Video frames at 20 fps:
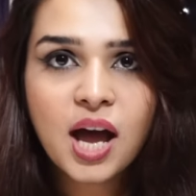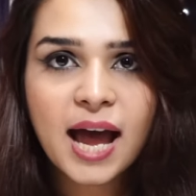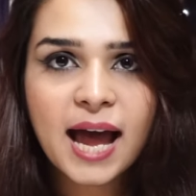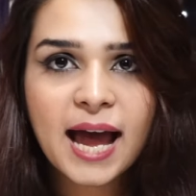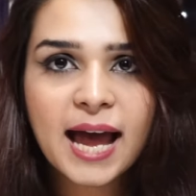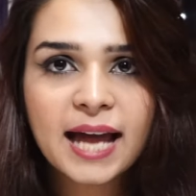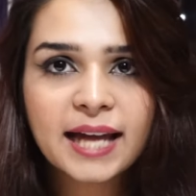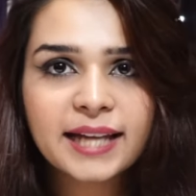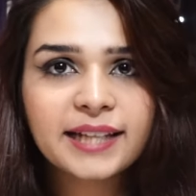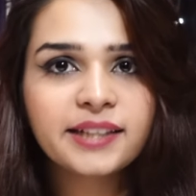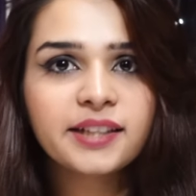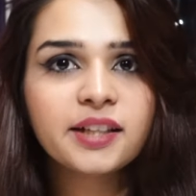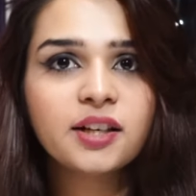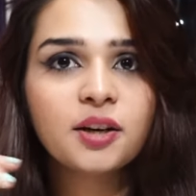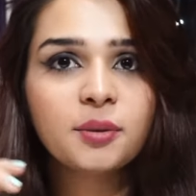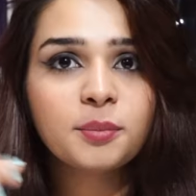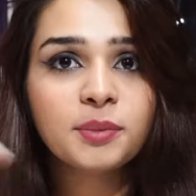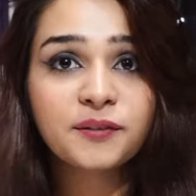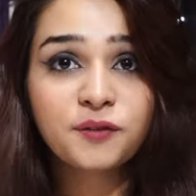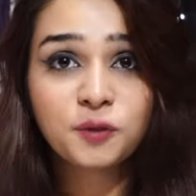And
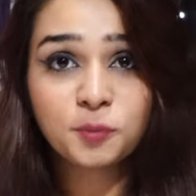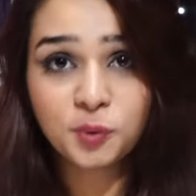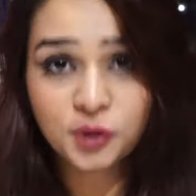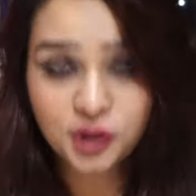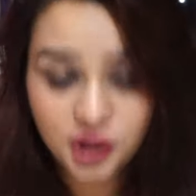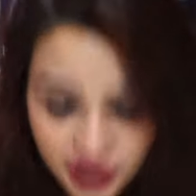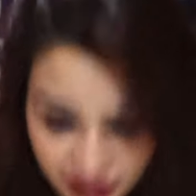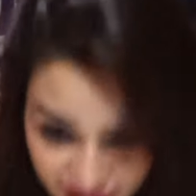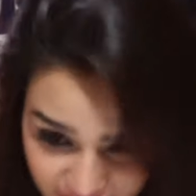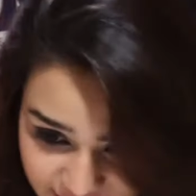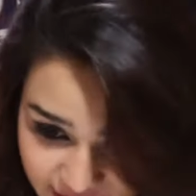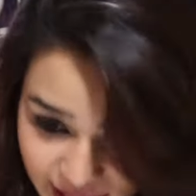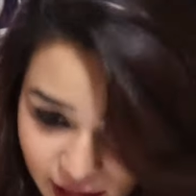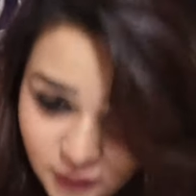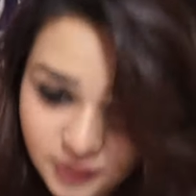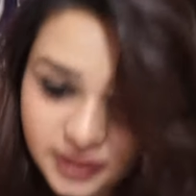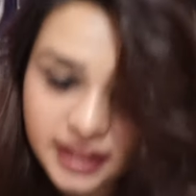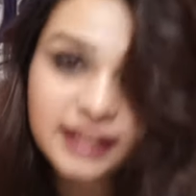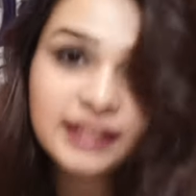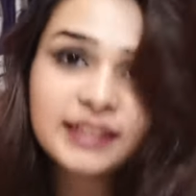if you put your head
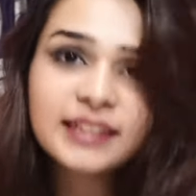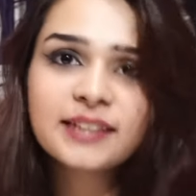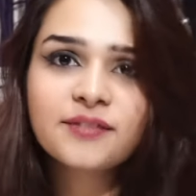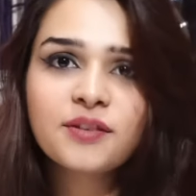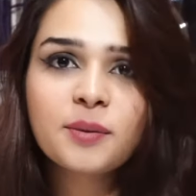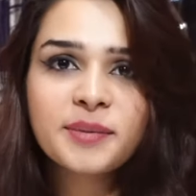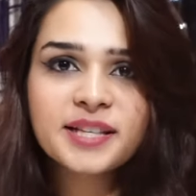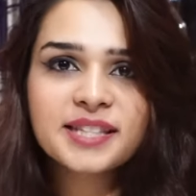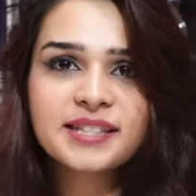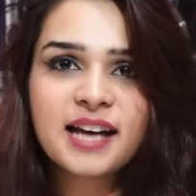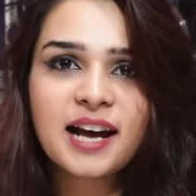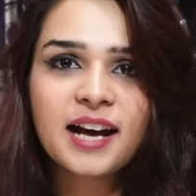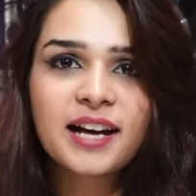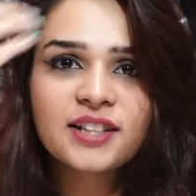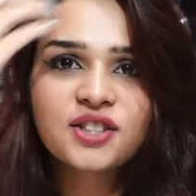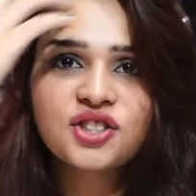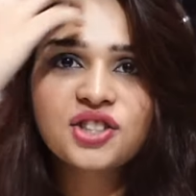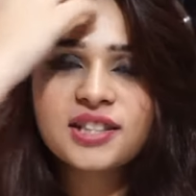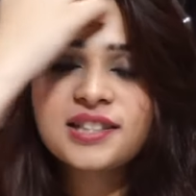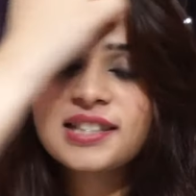down and give a
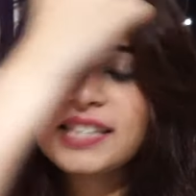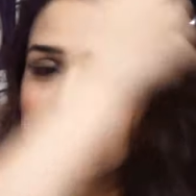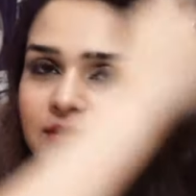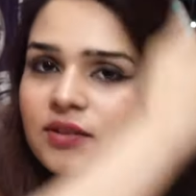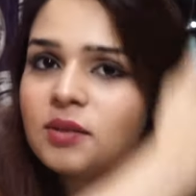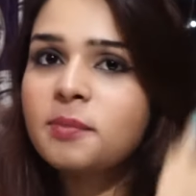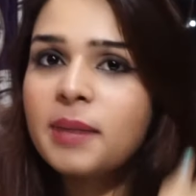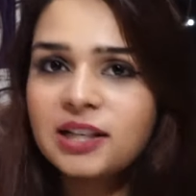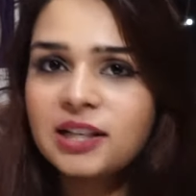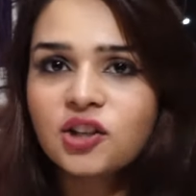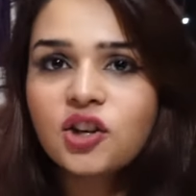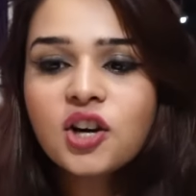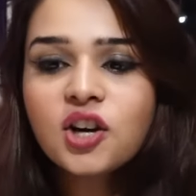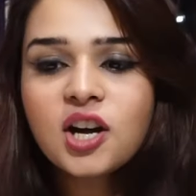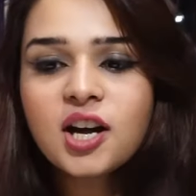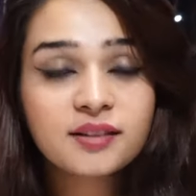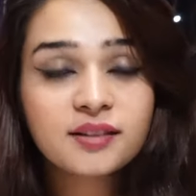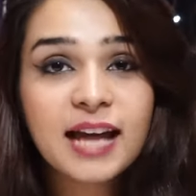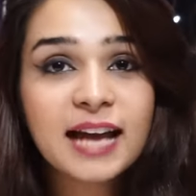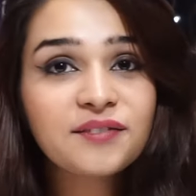massage, it's even better.
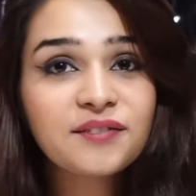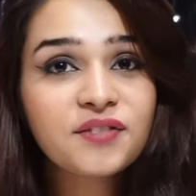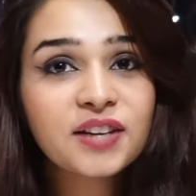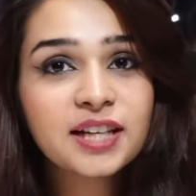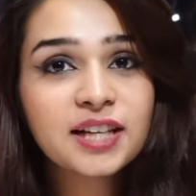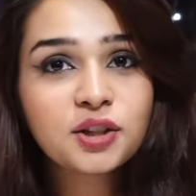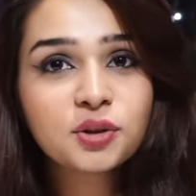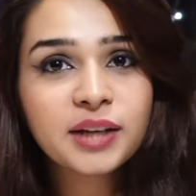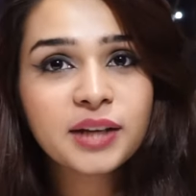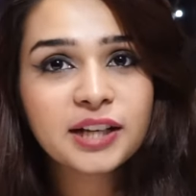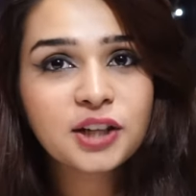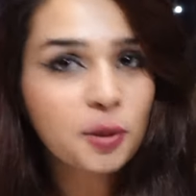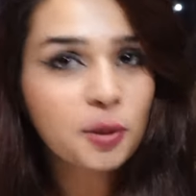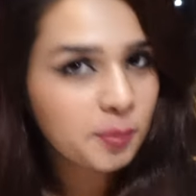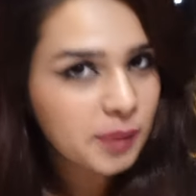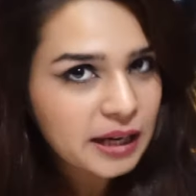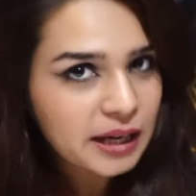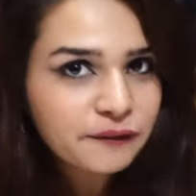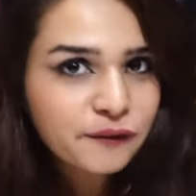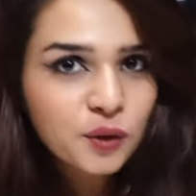That way you get your
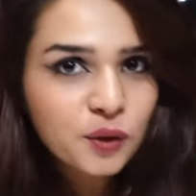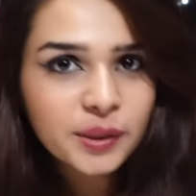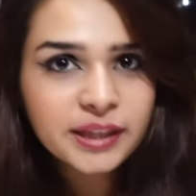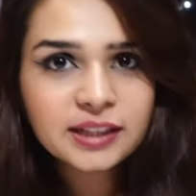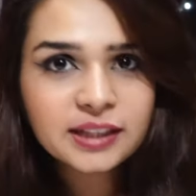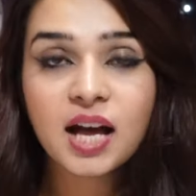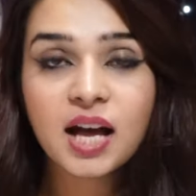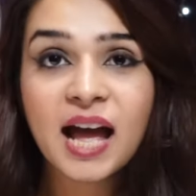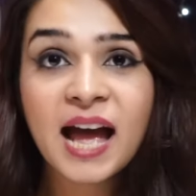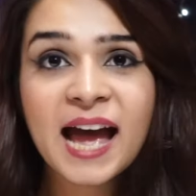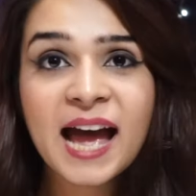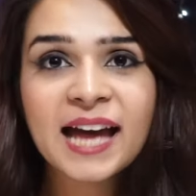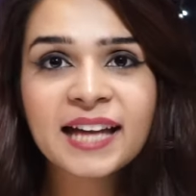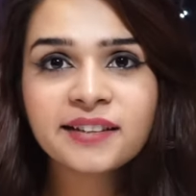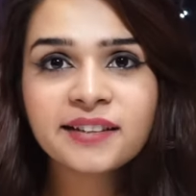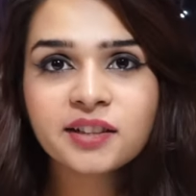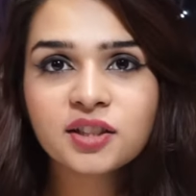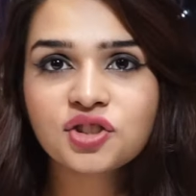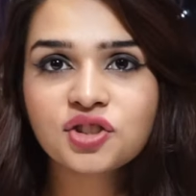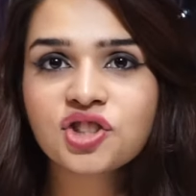blood flowing through,
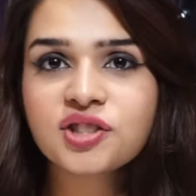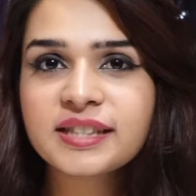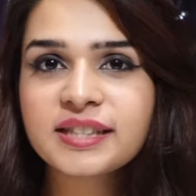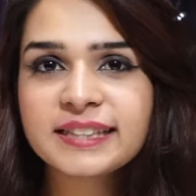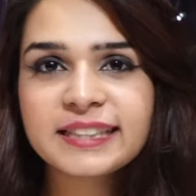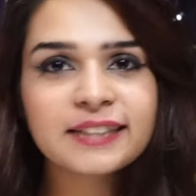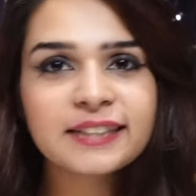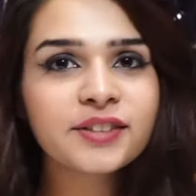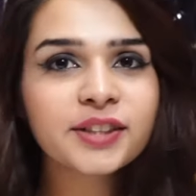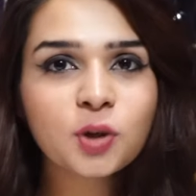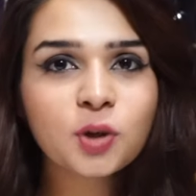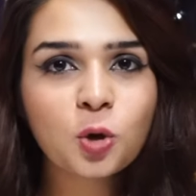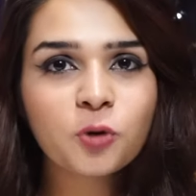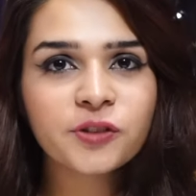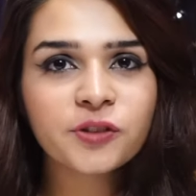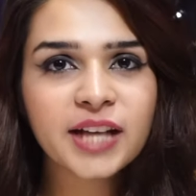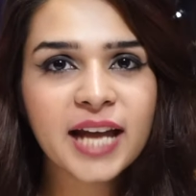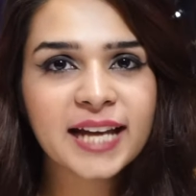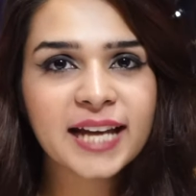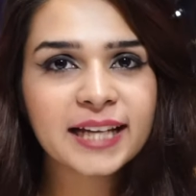and just leave it
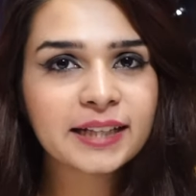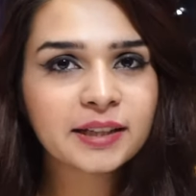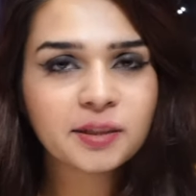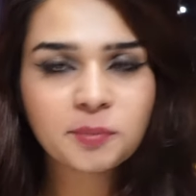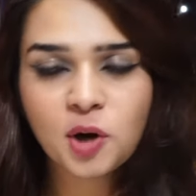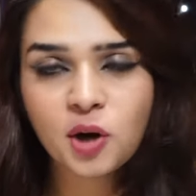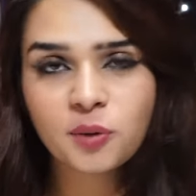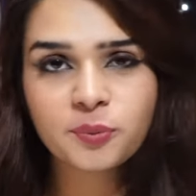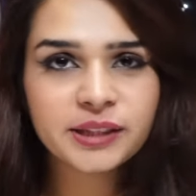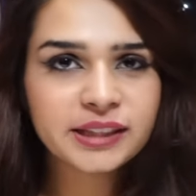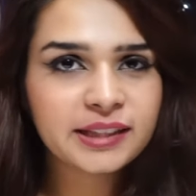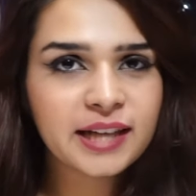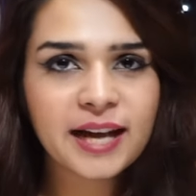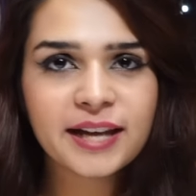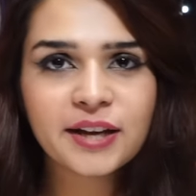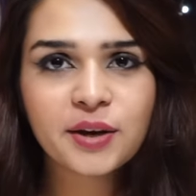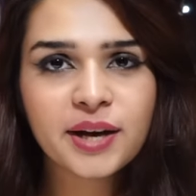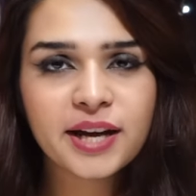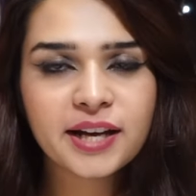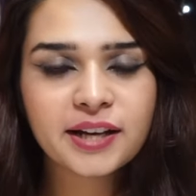overnight, probably
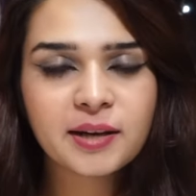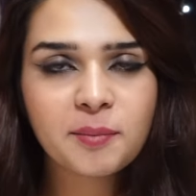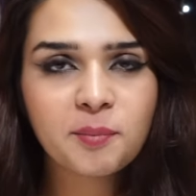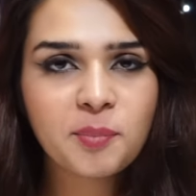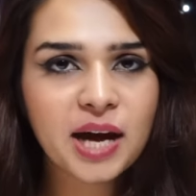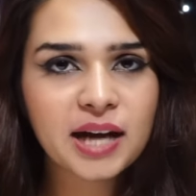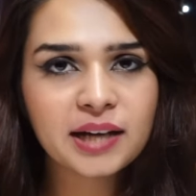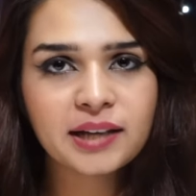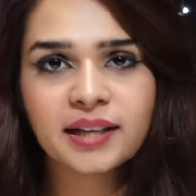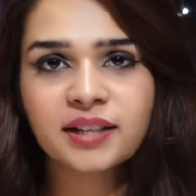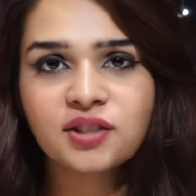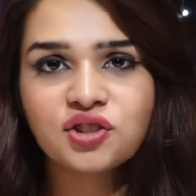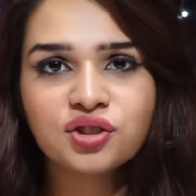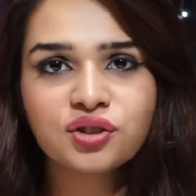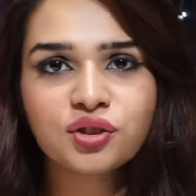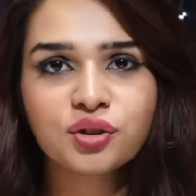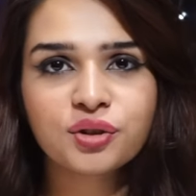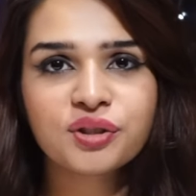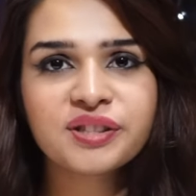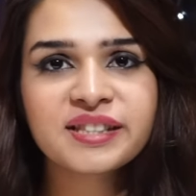tie your hair in a bun and just
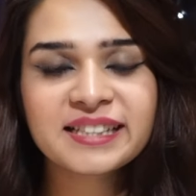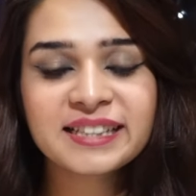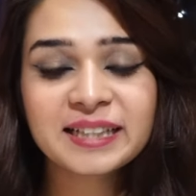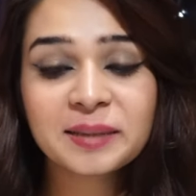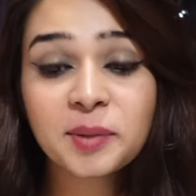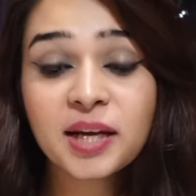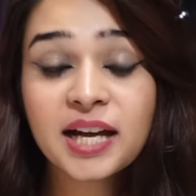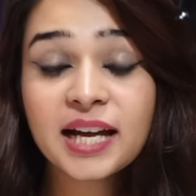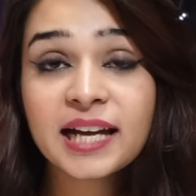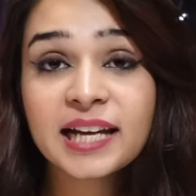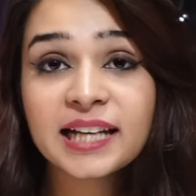go to sleep.